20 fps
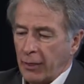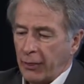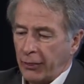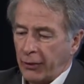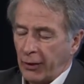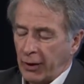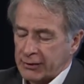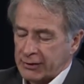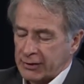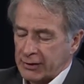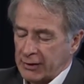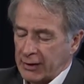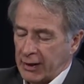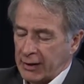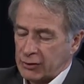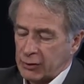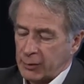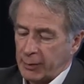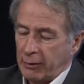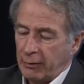thoughts in
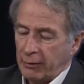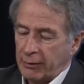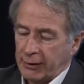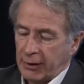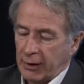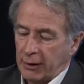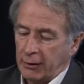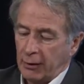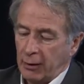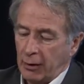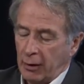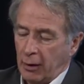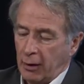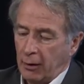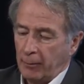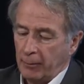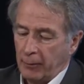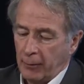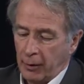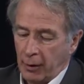that spirit then
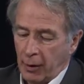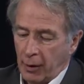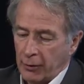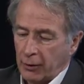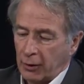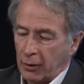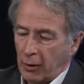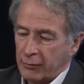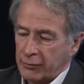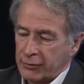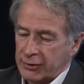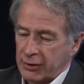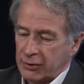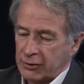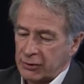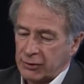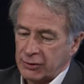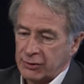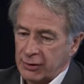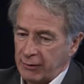um, other
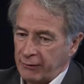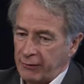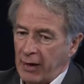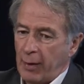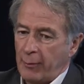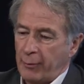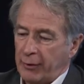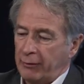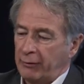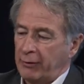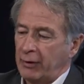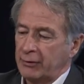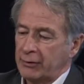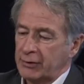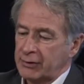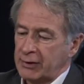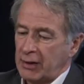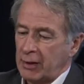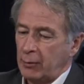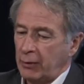conversations that have happened around
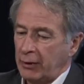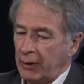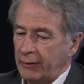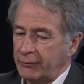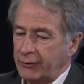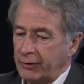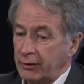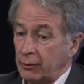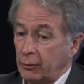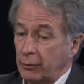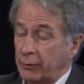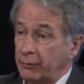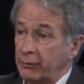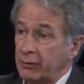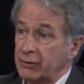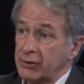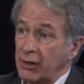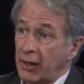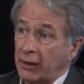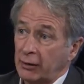this table have to deal with
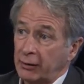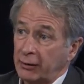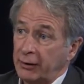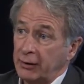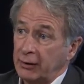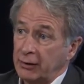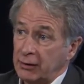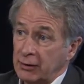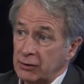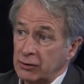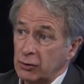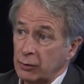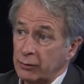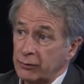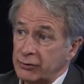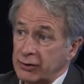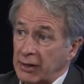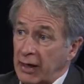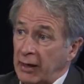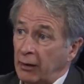recycling and the issue of
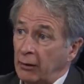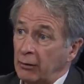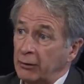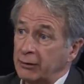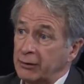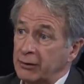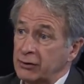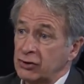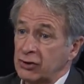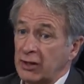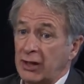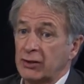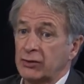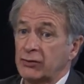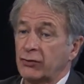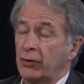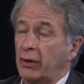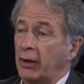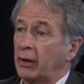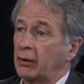scale and the chance
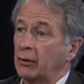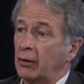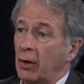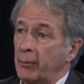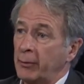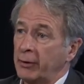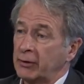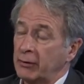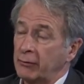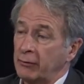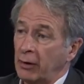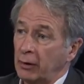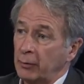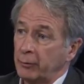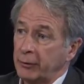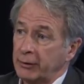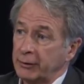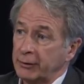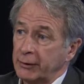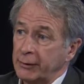for economic
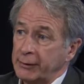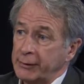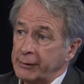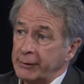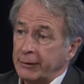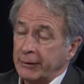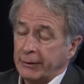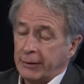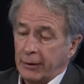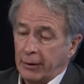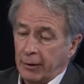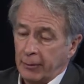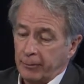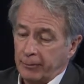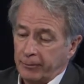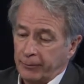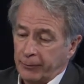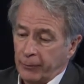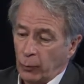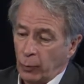development
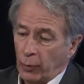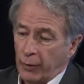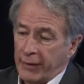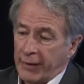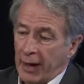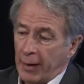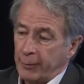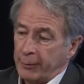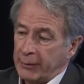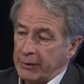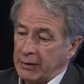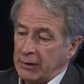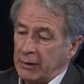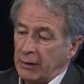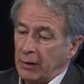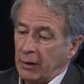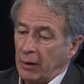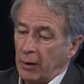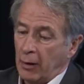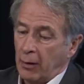would that be
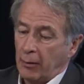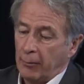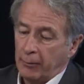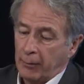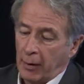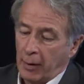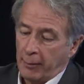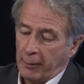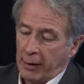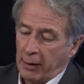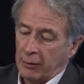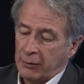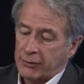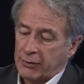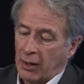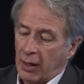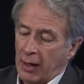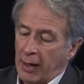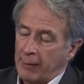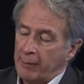a, a,
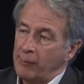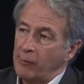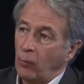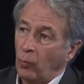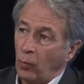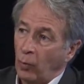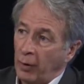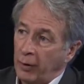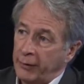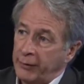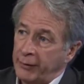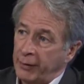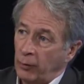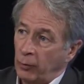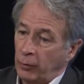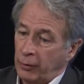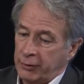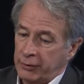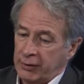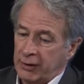maritime one that
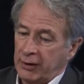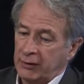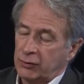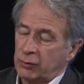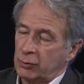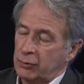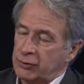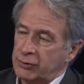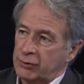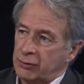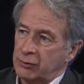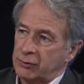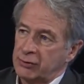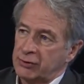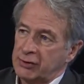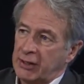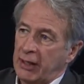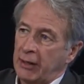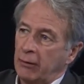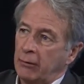would get to a certain
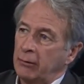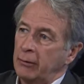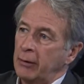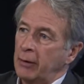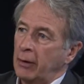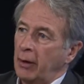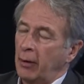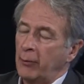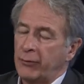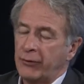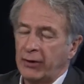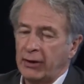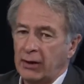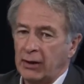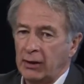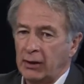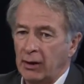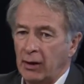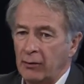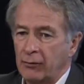scale i'm
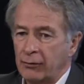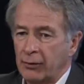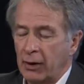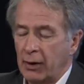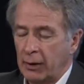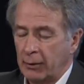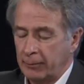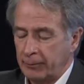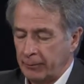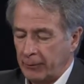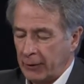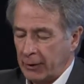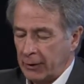thinking of um,